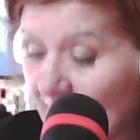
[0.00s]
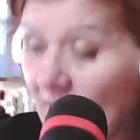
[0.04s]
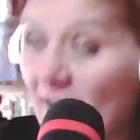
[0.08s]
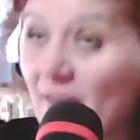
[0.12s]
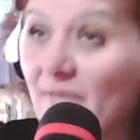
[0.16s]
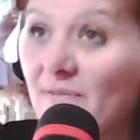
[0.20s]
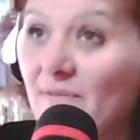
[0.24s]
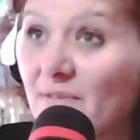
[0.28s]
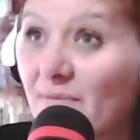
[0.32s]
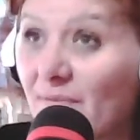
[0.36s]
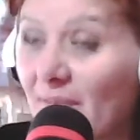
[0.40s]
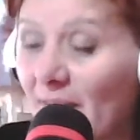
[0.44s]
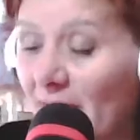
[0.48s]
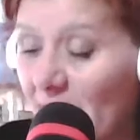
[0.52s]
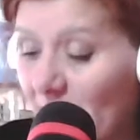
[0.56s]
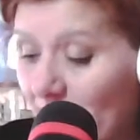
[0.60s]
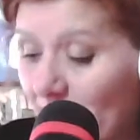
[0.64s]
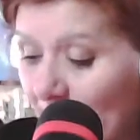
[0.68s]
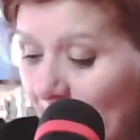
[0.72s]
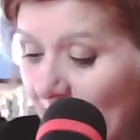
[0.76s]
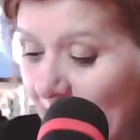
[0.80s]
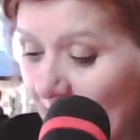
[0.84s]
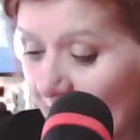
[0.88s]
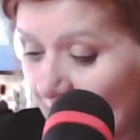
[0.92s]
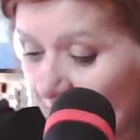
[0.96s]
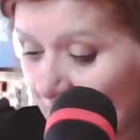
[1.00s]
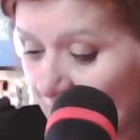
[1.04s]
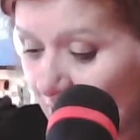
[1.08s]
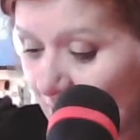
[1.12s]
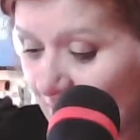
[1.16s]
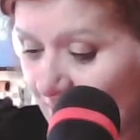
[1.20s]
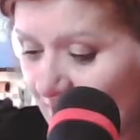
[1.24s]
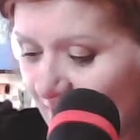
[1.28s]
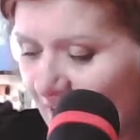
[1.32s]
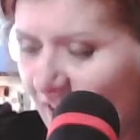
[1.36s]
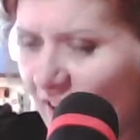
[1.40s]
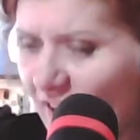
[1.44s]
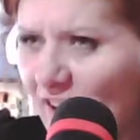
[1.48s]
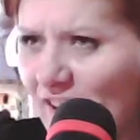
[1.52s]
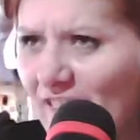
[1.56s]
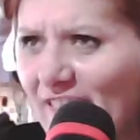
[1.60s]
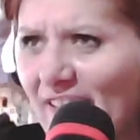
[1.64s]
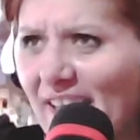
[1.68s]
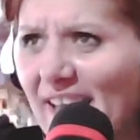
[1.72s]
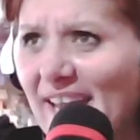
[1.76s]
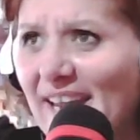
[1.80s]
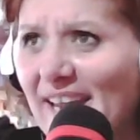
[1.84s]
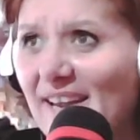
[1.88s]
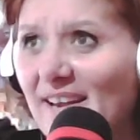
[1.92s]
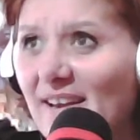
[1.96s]
of developing countries. Are
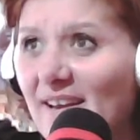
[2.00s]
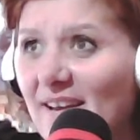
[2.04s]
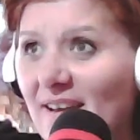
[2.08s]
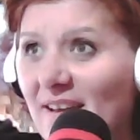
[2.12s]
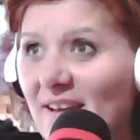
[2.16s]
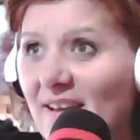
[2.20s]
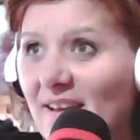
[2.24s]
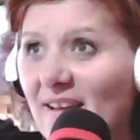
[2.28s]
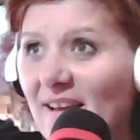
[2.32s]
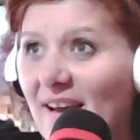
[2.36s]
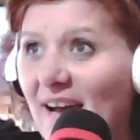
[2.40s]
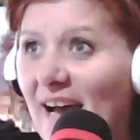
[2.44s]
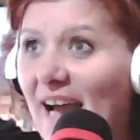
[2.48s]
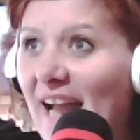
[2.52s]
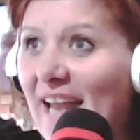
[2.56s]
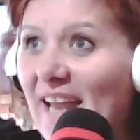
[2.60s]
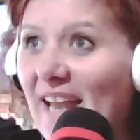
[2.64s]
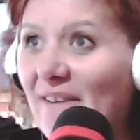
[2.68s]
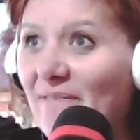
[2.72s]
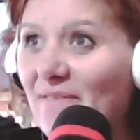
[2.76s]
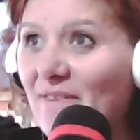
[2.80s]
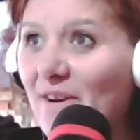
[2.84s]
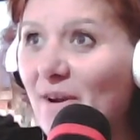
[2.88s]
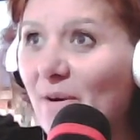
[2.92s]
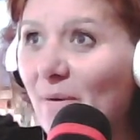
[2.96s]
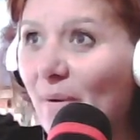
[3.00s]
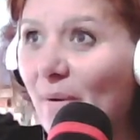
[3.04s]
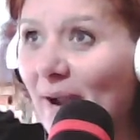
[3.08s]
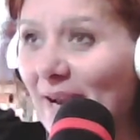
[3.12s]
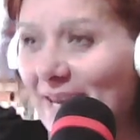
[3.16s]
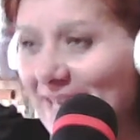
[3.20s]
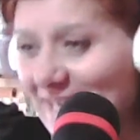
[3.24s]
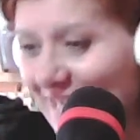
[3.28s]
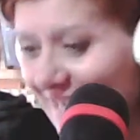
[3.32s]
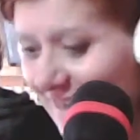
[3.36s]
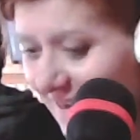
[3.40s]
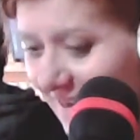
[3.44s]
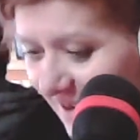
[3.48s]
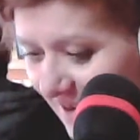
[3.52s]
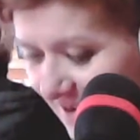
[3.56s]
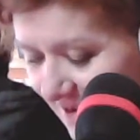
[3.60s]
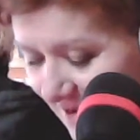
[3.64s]
they? I have no idea.